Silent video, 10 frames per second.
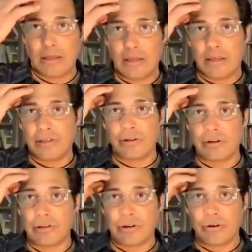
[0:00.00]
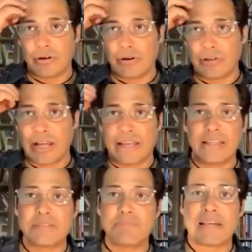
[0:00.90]
you're like in
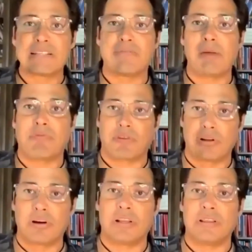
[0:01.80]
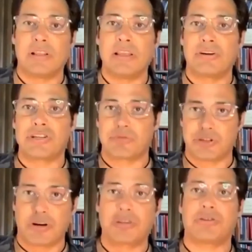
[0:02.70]
this best environment for learning the leadership
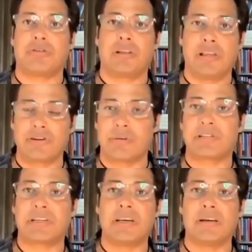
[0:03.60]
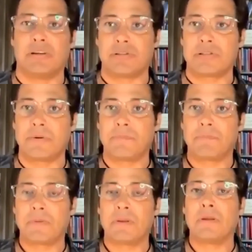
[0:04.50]
structure and the leadership skills.
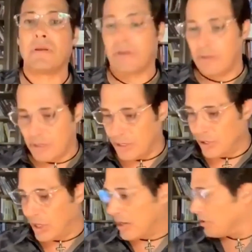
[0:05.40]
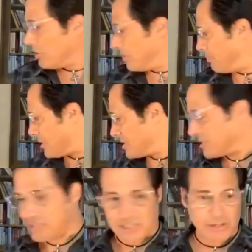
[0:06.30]
And you got to learn the
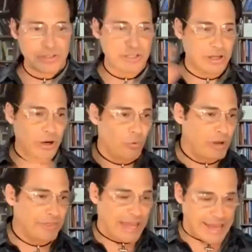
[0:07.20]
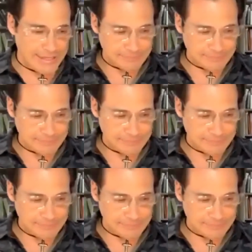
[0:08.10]
business skills to go with that.